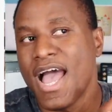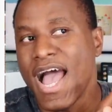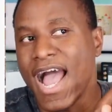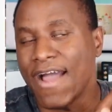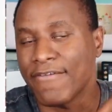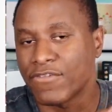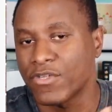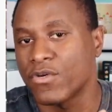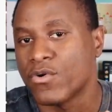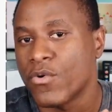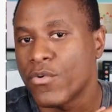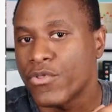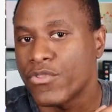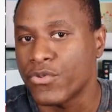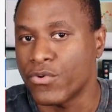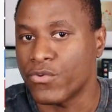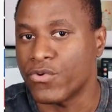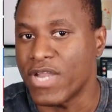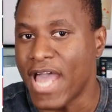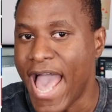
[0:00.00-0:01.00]
After going
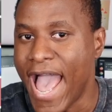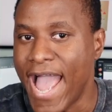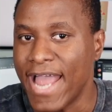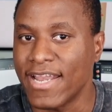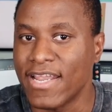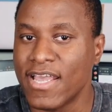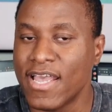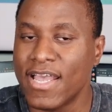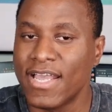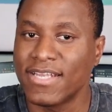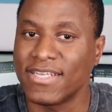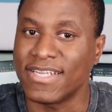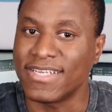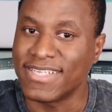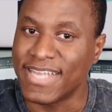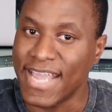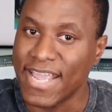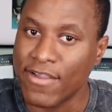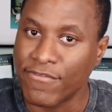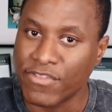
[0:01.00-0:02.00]
through that, the
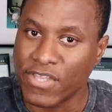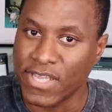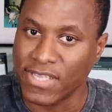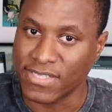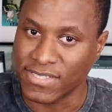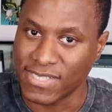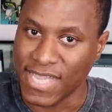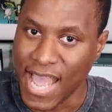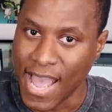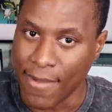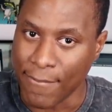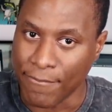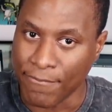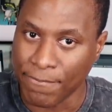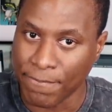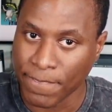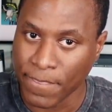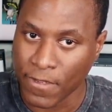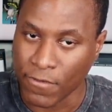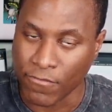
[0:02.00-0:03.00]
day of the exam,
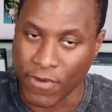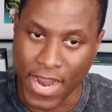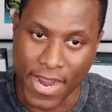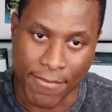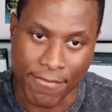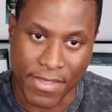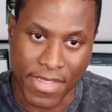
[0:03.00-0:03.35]
right?